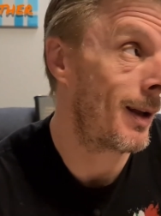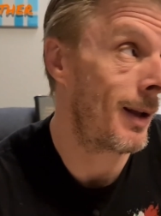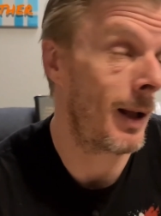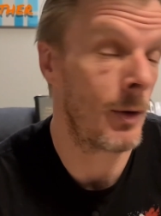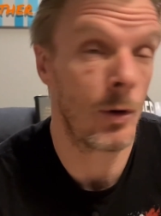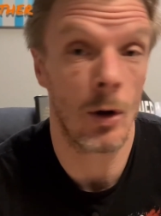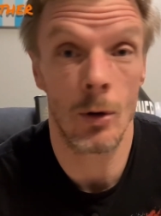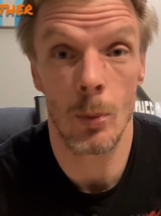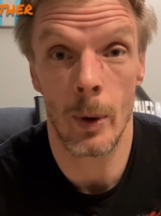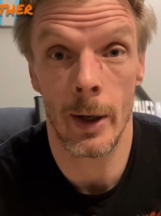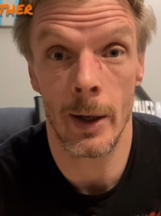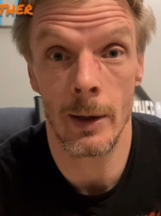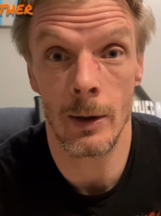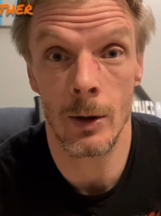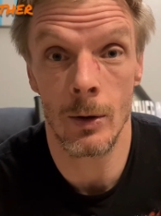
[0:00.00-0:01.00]
That's just what
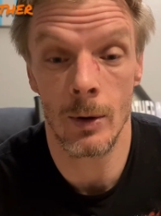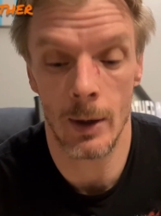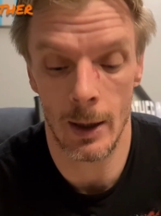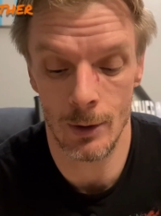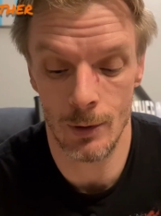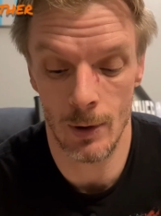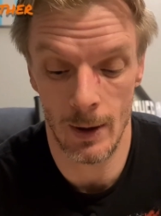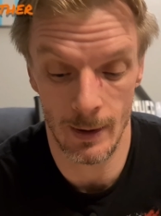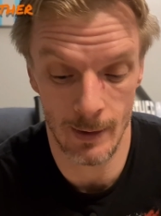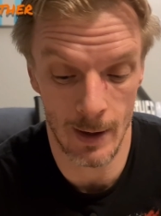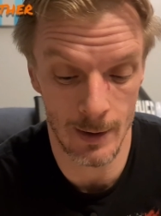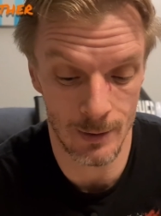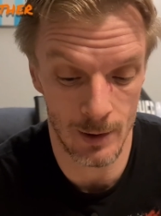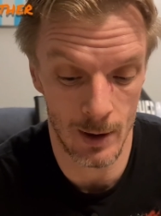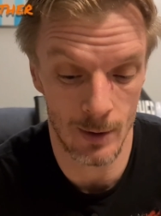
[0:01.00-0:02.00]
I do. I try to
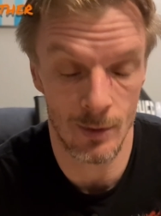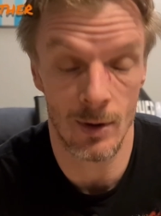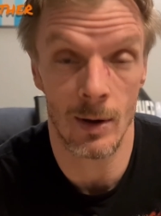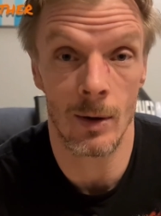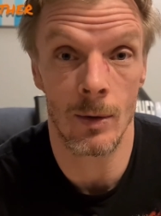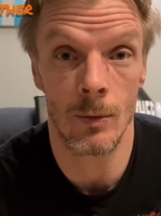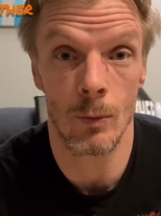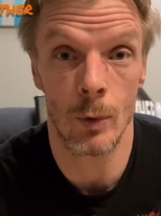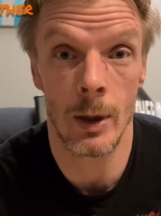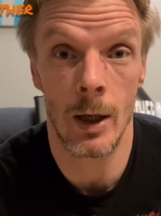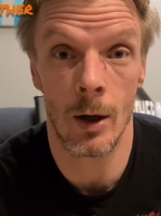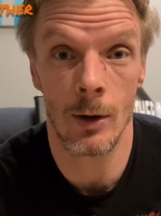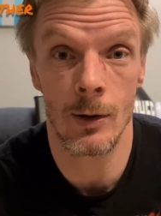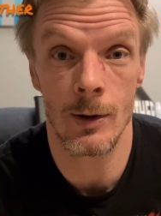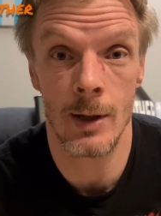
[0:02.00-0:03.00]
digest and
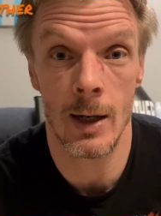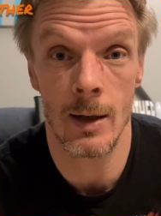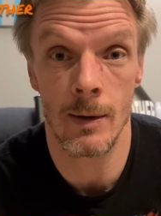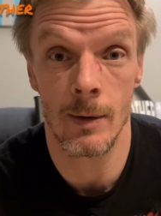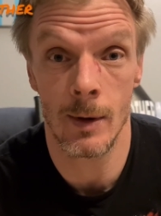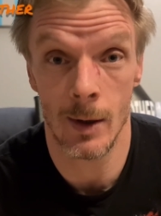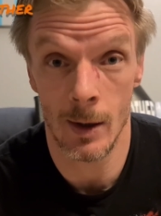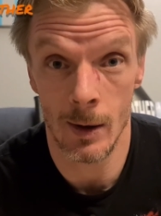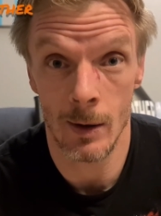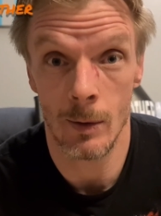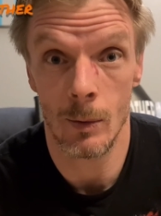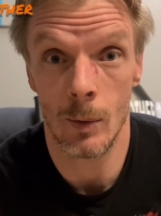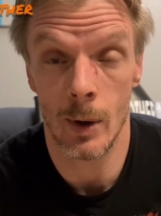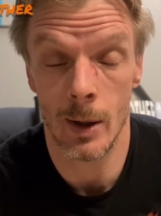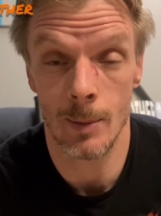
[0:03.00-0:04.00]
regurgitate
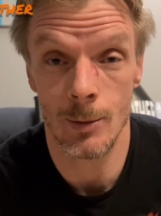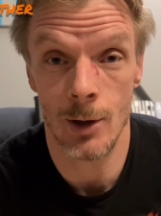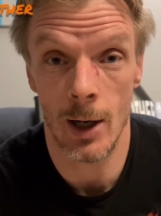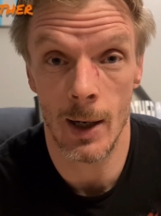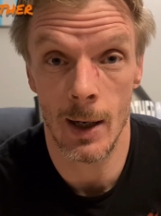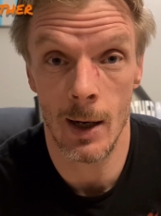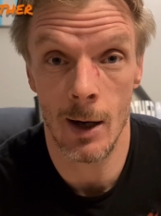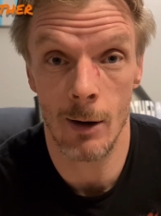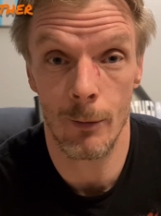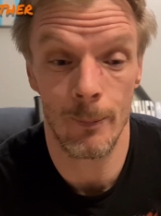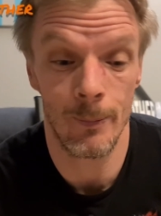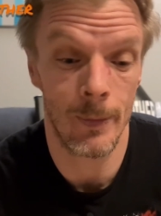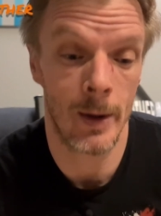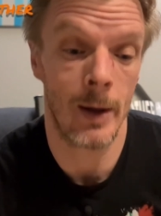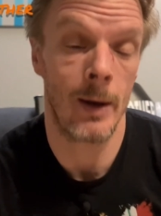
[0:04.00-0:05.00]
what I'm checking
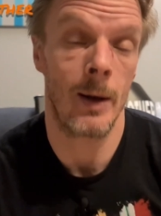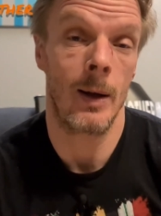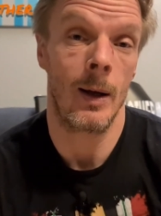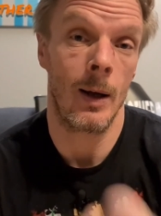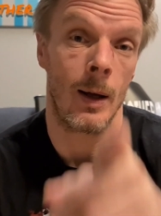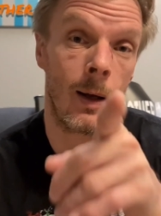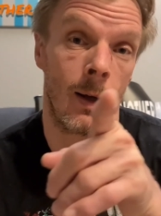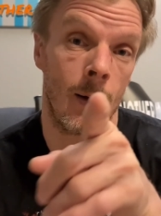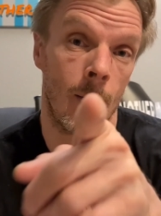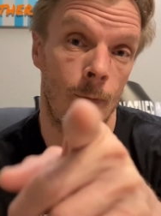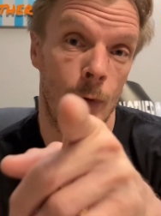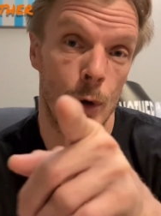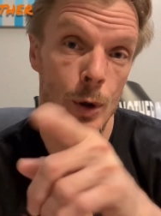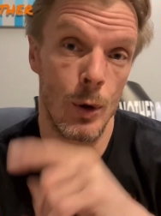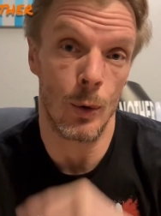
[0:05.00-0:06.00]
out
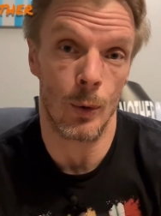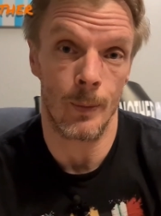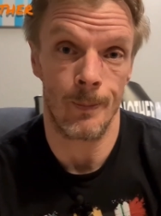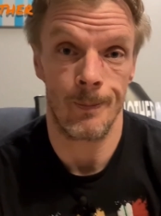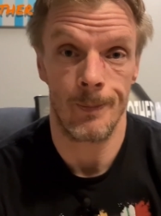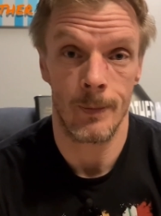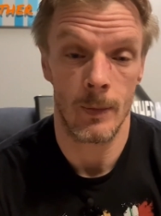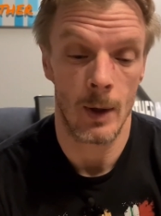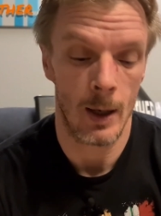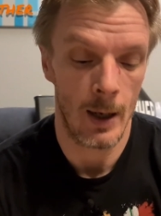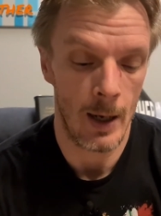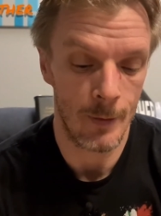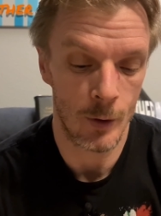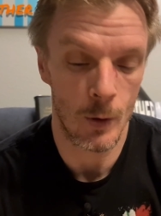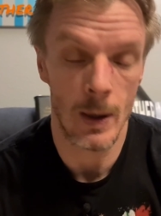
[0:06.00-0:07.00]
for you.
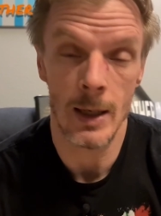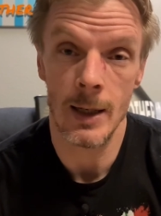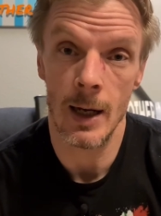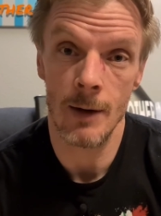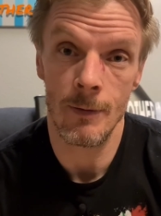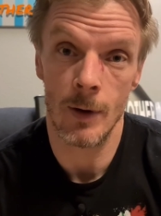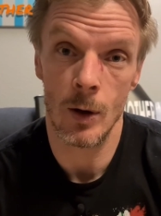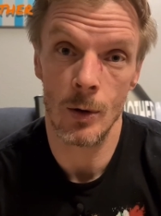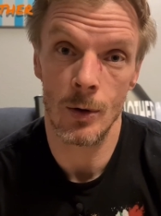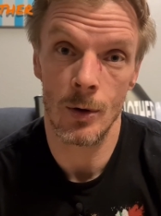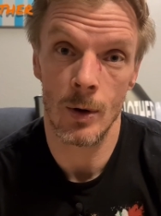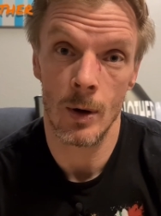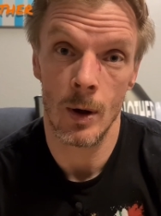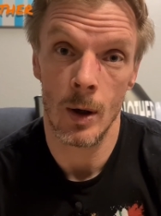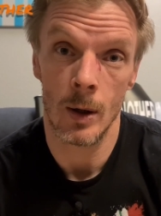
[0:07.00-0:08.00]
Have a great day, folks.
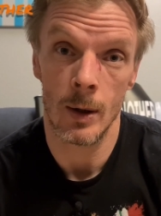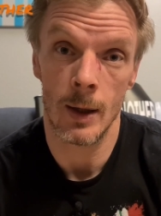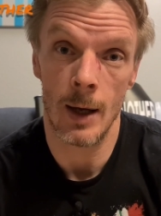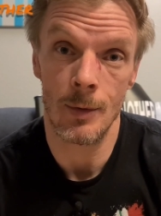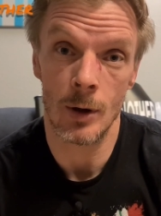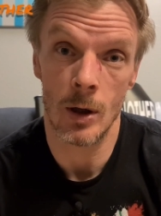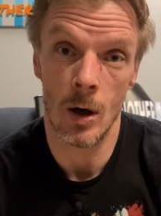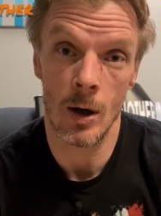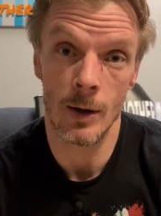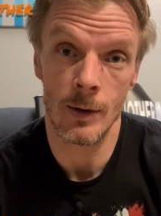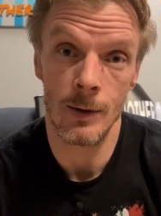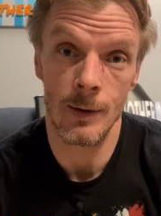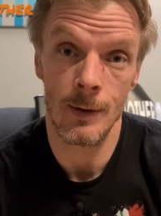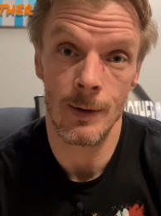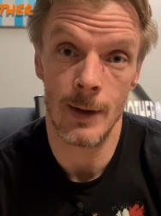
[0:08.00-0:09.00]
Life's a
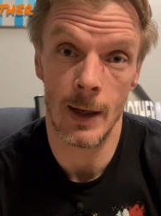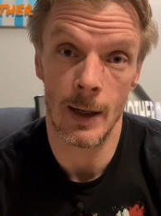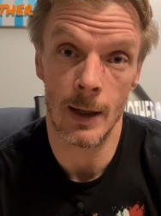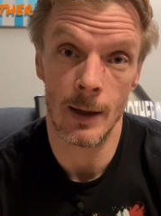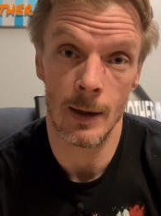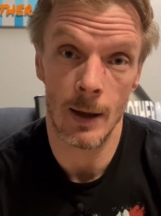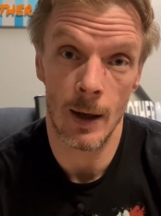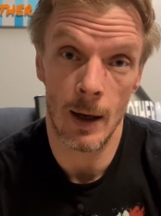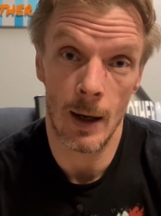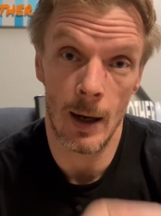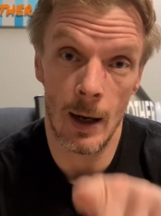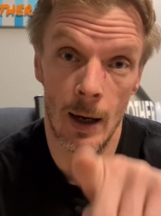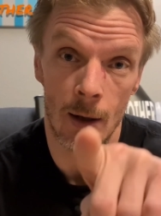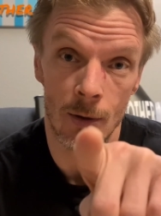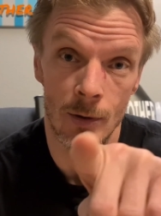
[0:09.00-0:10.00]
garden. Dig it.
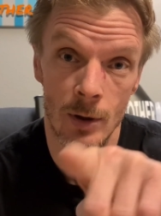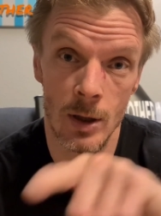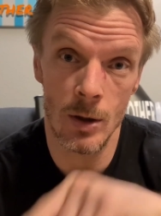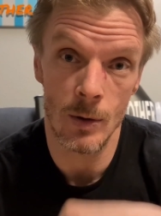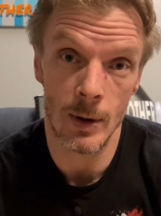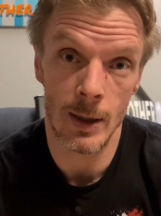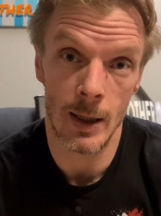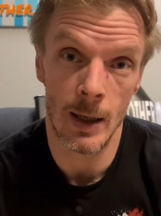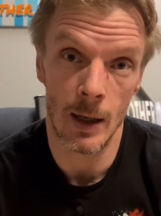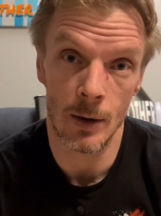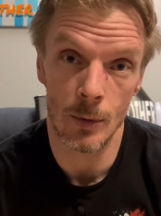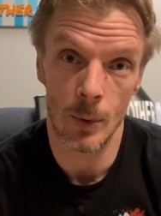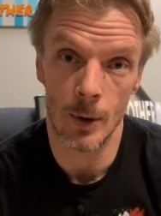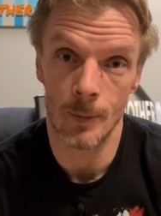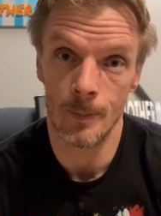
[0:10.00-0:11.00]
I'll see you in the
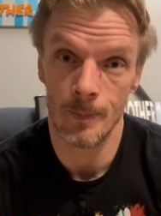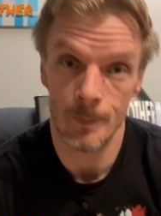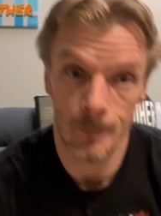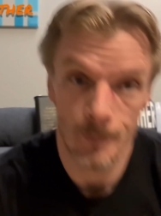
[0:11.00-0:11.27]
next one.